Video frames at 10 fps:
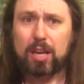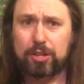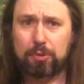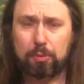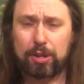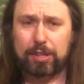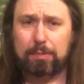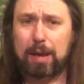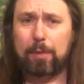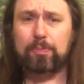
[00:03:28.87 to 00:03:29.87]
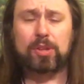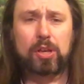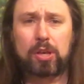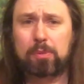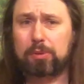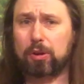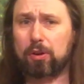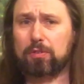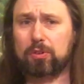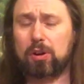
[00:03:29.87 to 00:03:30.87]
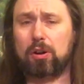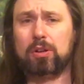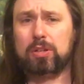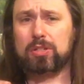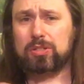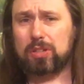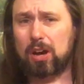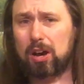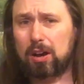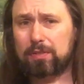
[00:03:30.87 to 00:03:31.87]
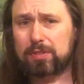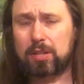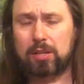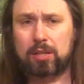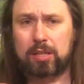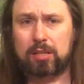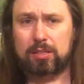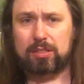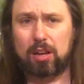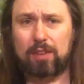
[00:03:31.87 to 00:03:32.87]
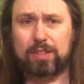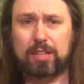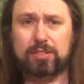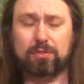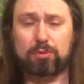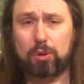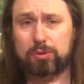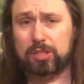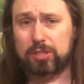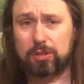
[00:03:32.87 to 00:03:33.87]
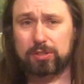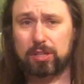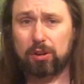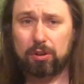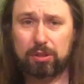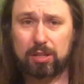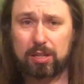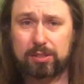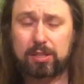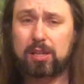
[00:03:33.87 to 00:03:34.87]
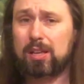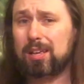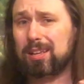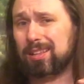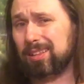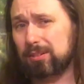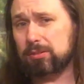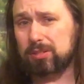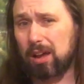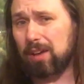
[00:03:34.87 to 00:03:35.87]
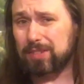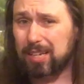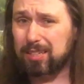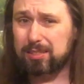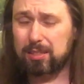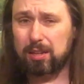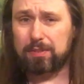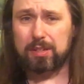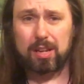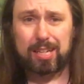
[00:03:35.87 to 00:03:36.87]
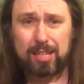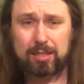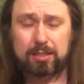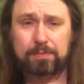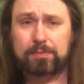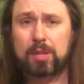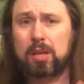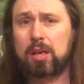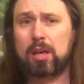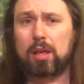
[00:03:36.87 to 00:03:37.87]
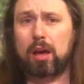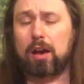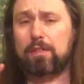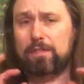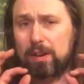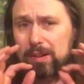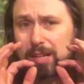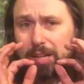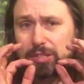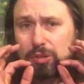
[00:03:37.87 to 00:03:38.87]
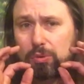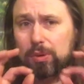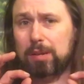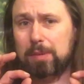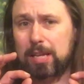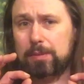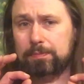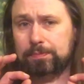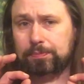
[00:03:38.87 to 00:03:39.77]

when you're breathing them out. But overall, soft, soft hints of roasty, toasty earthiness, little soft hint of a nuttiness. Uh, very nice creamy